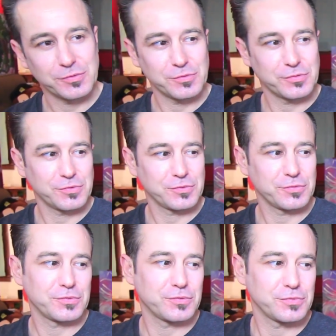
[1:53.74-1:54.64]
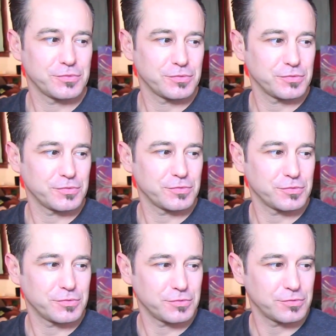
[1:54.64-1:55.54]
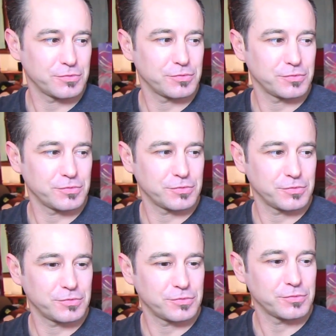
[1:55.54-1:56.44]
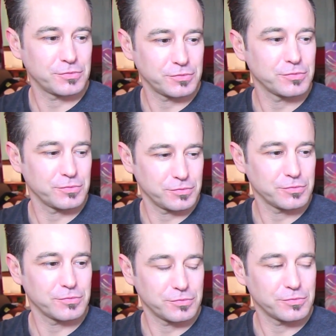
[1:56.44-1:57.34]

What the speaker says: The person shown says nothing.